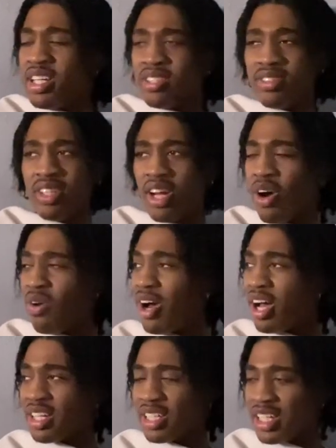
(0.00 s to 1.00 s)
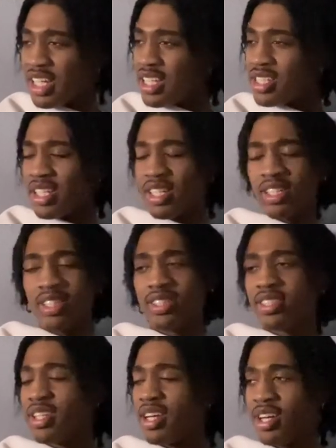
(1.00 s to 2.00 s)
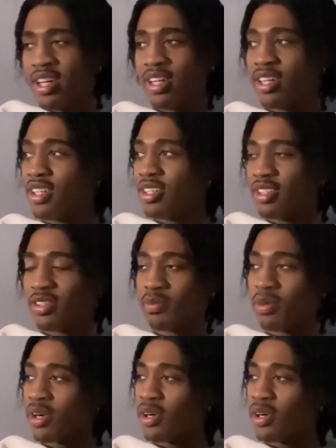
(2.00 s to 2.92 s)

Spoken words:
you know, ugliness in this, bro.